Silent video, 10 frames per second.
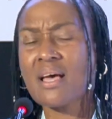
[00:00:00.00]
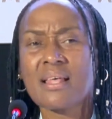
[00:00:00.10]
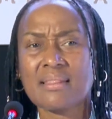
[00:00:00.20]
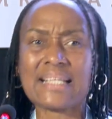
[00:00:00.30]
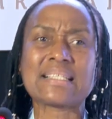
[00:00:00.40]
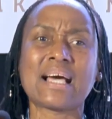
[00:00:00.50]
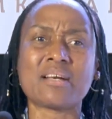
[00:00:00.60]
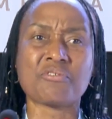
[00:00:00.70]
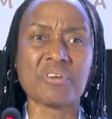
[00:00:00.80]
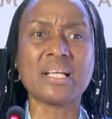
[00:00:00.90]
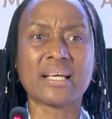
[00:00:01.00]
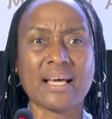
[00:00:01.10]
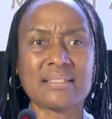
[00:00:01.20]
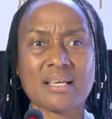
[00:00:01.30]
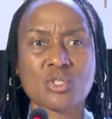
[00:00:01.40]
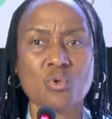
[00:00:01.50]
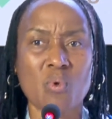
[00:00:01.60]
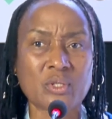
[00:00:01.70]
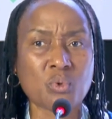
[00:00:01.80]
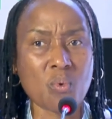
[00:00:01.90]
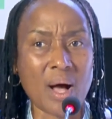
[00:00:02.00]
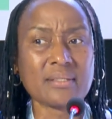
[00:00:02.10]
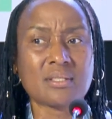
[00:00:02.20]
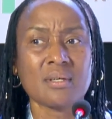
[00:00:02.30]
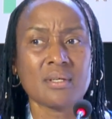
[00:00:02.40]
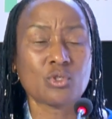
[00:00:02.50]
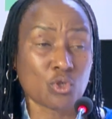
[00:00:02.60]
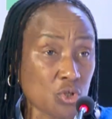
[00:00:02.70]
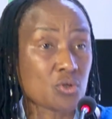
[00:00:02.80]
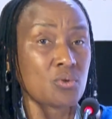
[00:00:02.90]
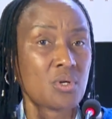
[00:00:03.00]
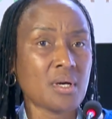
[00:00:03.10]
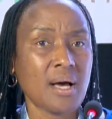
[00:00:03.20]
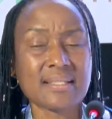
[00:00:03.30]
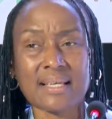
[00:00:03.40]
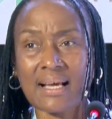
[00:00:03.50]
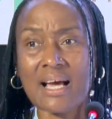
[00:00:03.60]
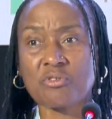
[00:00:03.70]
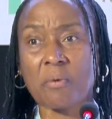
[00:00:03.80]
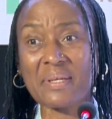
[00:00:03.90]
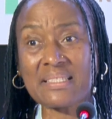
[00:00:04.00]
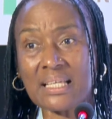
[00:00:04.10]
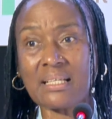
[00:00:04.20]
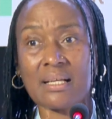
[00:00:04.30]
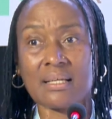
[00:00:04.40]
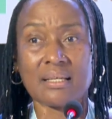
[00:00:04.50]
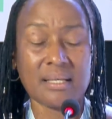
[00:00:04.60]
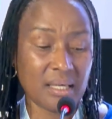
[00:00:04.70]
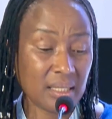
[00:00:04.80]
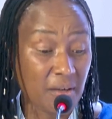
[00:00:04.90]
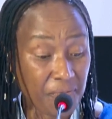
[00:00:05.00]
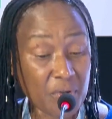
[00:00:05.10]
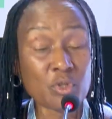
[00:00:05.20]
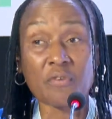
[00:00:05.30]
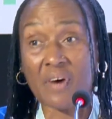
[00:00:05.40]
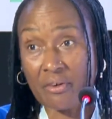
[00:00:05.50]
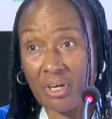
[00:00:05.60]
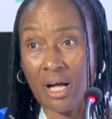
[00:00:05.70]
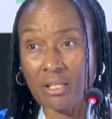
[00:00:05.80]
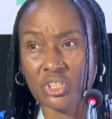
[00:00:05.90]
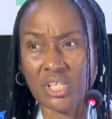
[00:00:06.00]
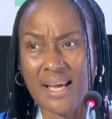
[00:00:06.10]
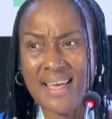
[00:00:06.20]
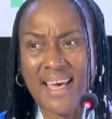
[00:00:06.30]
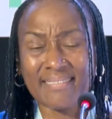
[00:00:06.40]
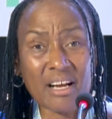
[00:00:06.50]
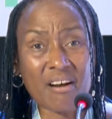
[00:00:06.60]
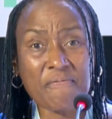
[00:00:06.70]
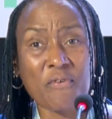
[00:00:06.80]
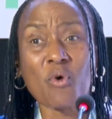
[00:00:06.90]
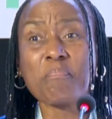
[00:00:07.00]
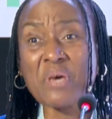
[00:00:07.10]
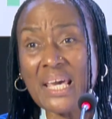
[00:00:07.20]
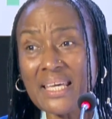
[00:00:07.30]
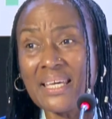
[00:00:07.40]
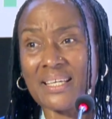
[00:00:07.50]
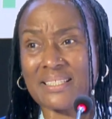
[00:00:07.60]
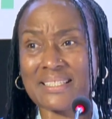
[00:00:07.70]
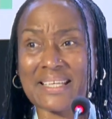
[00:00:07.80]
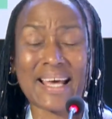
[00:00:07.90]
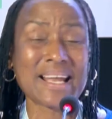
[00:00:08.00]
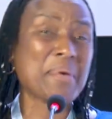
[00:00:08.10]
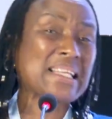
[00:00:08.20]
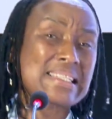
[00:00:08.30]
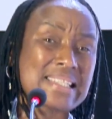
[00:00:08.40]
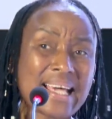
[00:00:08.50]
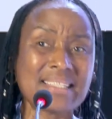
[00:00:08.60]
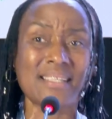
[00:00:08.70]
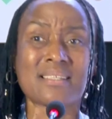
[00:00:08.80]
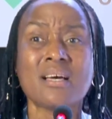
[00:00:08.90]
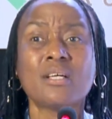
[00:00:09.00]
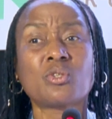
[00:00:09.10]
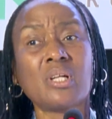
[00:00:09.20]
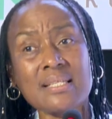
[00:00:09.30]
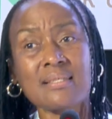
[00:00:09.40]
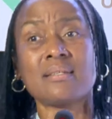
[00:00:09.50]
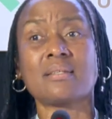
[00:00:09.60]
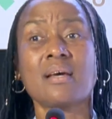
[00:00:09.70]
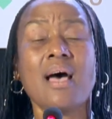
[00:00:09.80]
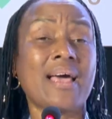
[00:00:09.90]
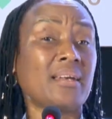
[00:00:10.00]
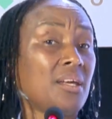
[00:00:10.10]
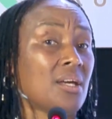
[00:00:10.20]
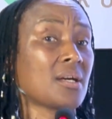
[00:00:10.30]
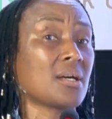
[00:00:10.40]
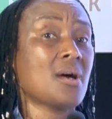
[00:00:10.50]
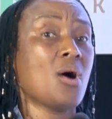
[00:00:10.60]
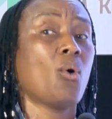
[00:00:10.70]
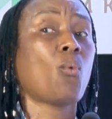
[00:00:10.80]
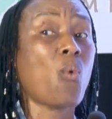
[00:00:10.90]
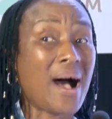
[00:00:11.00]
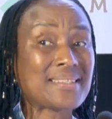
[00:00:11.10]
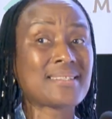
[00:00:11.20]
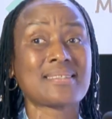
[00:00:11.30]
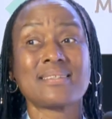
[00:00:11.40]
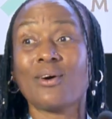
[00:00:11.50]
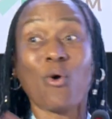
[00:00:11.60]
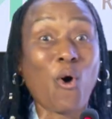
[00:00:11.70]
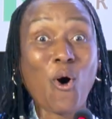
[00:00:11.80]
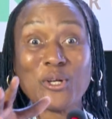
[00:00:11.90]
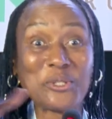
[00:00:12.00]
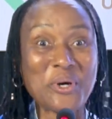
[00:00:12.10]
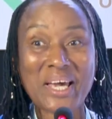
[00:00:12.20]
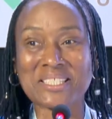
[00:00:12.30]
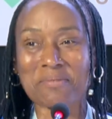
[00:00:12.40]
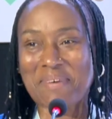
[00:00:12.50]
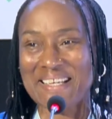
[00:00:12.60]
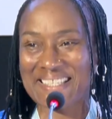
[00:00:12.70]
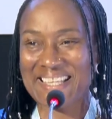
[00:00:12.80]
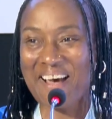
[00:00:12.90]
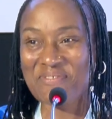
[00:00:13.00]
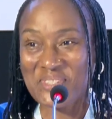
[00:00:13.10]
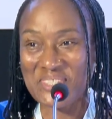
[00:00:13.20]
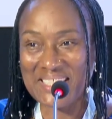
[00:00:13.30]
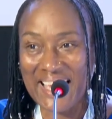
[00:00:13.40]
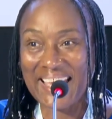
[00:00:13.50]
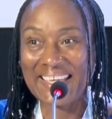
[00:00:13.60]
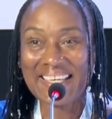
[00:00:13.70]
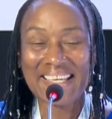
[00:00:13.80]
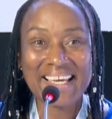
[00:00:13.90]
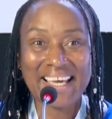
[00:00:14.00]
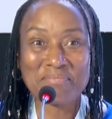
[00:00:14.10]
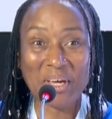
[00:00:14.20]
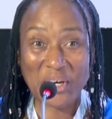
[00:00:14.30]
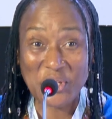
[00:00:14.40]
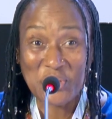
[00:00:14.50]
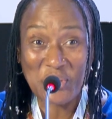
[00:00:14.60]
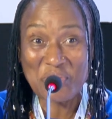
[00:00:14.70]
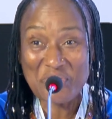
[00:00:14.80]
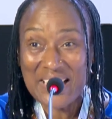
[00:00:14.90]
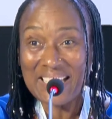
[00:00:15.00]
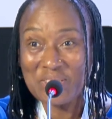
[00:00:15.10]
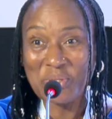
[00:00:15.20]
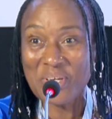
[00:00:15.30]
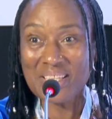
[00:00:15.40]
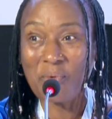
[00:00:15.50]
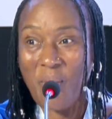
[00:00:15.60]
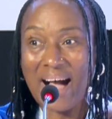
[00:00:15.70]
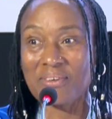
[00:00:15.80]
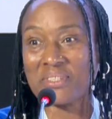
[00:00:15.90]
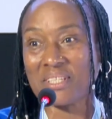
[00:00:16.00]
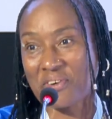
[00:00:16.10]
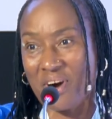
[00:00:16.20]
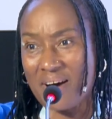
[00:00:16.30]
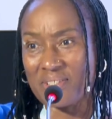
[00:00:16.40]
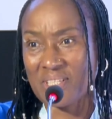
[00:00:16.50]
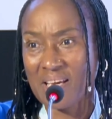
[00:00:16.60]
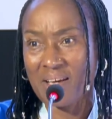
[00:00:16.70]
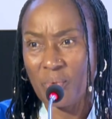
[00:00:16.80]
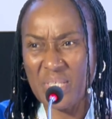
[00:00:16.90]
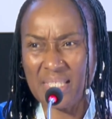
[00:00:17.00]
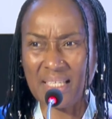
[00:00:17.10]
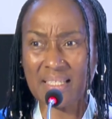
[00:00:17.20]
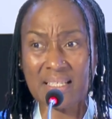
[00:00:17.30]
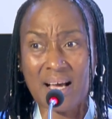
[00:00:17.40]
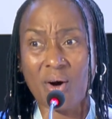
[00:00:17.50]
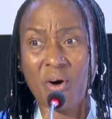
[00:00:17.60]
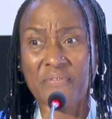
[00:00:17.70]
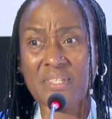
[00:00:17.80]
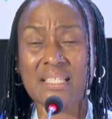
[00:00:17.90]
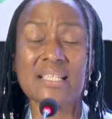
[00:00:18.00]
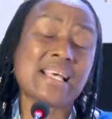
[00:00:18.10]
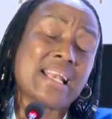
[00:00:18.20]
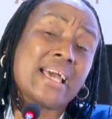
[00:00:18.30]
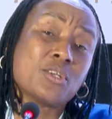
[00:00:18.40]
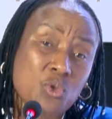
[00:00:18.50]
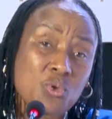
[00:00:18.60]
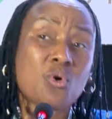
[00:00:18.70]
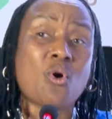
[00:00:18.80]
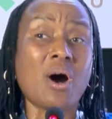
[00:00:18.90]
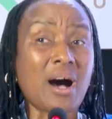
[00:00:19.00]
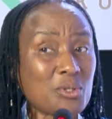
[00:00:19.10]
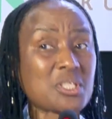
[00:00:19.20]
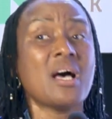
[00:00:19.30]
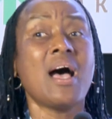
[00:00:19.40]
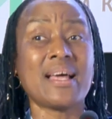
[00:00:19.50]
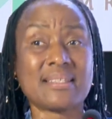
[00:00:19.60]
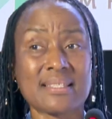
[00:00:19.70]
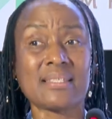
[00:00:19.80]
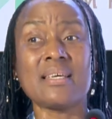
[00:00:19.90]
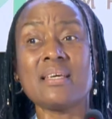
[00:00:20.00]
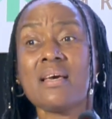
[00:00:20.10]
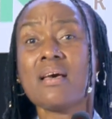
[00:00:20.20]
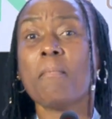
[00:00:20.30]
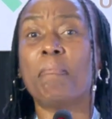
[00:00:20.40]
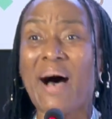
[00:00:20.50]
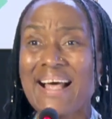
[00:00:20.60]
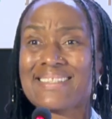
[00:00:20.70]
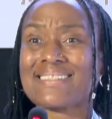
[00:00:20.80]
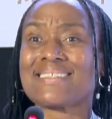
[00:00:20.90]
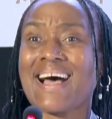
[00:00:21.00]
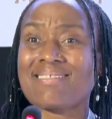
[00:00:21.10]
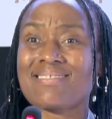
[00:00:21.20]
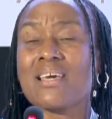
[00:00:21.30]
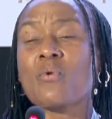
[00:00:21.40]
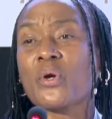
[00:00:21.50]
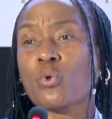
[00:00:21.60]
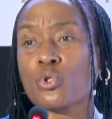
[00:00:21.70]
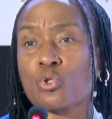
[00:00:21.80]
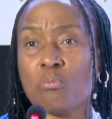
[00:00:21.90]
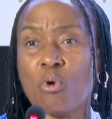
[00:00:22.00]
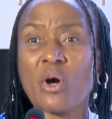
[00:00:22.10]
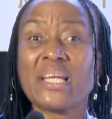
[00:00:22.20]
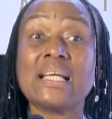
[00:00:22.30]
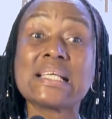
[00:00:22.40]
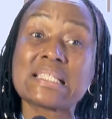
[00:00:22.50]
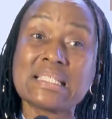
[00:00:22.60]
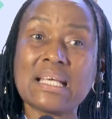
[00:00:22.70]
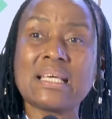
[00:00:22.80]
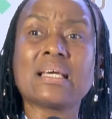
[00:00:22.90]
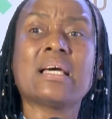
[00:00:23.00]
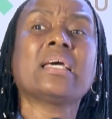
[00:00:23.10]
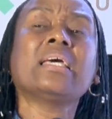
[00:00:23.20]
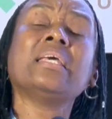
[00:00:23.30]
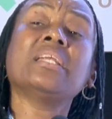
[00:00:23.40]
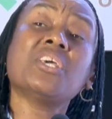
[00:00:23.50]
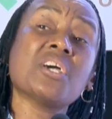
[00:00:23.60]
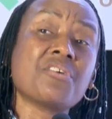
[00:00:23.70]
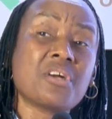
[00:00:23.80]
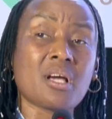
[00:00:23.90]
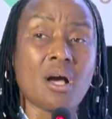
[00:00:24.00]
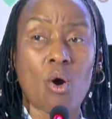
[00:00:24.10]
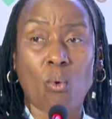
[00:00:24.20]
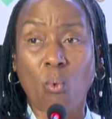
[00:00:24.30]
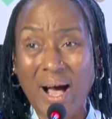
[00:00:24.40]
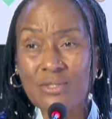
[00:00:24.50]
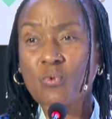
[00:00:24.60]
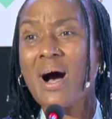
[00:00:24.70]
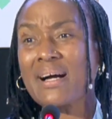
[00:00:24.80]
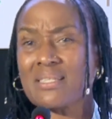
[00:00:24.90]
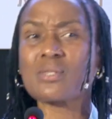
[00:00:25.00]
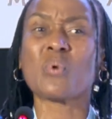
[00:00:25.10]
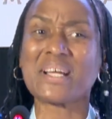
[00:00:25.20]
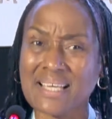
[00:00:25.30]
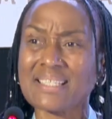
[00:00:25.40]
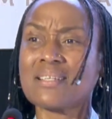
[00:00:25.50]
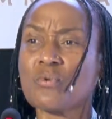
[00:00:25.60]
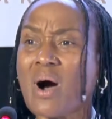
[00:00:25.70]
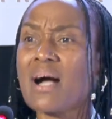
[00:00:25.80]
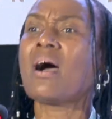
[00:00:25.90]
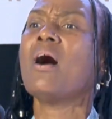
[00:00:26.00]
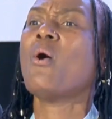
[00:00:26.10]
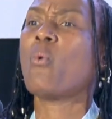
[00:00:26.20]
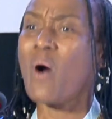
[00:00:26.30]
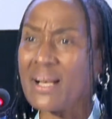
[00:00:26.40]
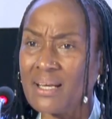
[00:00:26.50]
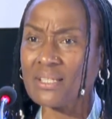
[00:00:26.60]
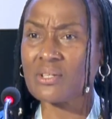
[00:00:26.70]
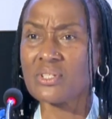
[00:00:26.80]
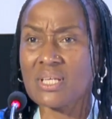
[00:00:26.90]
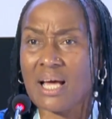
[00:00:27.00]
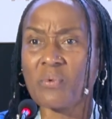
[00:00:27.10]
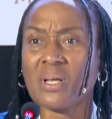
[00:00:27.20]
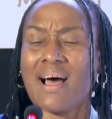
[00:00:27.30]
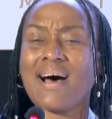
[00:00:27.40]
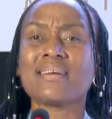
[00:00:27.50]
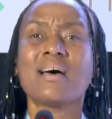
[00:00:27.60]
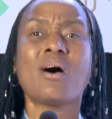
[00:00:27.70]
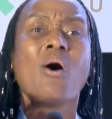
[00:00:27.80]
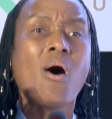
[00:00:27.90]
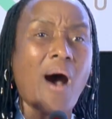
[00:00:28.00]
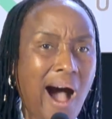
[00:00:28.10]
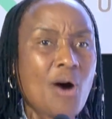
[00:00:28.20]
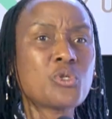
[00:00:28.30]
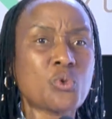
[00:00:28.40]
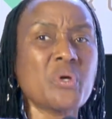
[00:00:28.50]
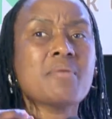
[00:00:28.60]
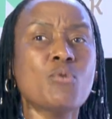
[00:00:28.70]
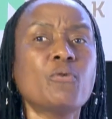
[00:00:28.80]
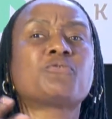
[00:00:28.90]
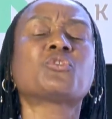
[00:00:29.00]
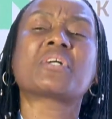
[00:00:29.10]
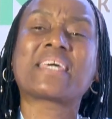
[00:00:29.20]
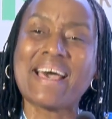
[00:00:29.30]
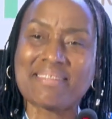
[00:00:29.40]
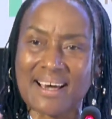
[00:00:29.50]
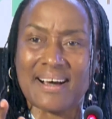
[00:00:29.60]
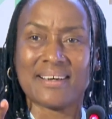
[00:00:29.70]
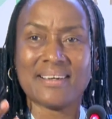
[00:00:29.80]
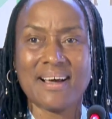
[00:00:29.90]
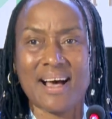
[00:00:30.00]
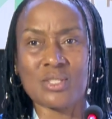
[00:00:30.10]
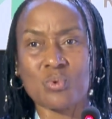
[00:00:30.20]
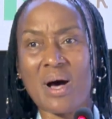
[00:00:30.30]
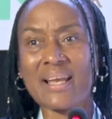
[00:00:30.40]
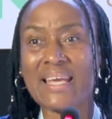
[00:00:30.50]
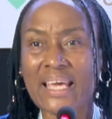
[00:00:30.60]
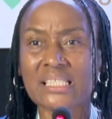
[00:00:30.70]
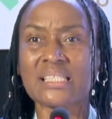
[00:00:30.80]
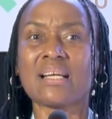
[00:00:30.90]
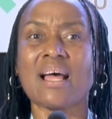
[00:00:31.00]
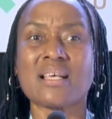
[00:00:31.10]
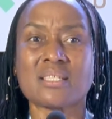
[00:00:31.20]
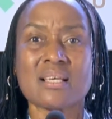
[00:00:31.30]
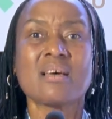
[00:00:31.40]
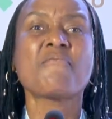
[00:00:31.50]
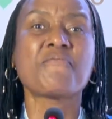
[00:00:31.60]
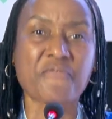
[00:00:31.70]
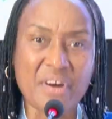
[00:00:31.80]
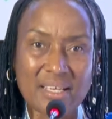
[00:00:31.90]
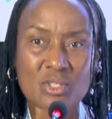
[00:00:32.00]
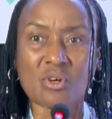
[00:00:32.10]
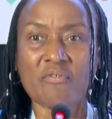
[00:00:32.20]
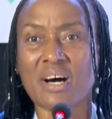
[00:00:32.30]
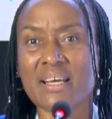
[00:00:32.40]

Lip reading: that can really get us to what we want to do as a country, particularly in the field of agriculture. And therefore, being here today, and I'm excited to listen and hear what all you experts have to say, because you're really doing the work on the ground. We sit in our offices, and I do go out and see, but I think we could do more in listening, in hearing what works, what doesn't work, what lessons can we learn, how do we move together as one nation, as friends of our